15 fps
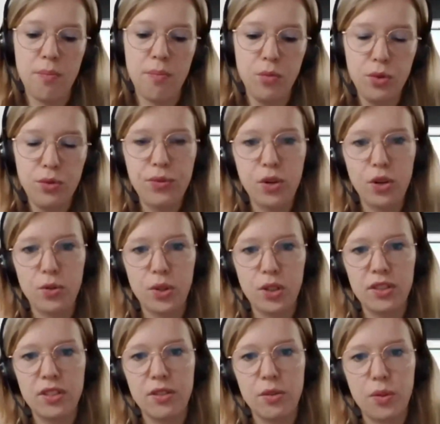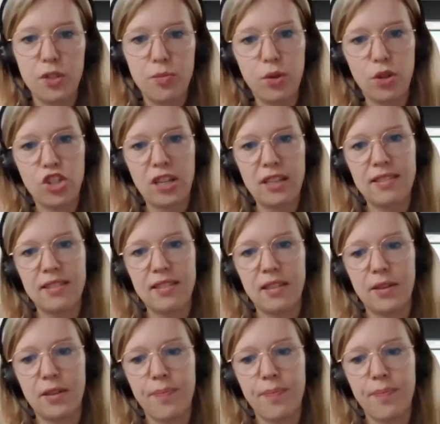move forward with projects,